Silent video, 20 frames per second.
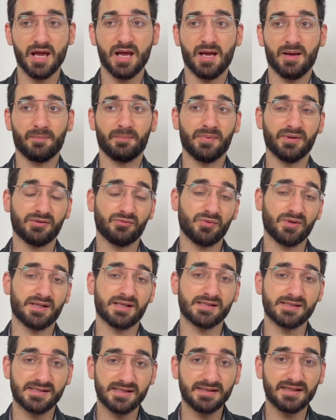But we can
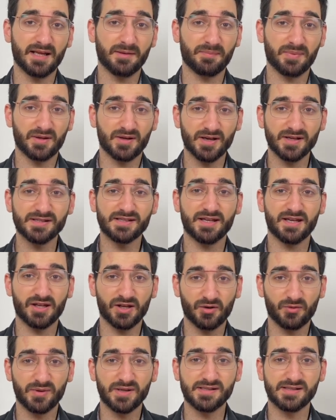see that because they
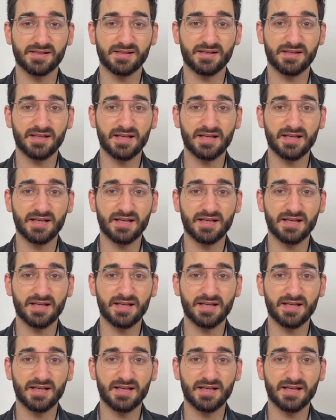increased in Li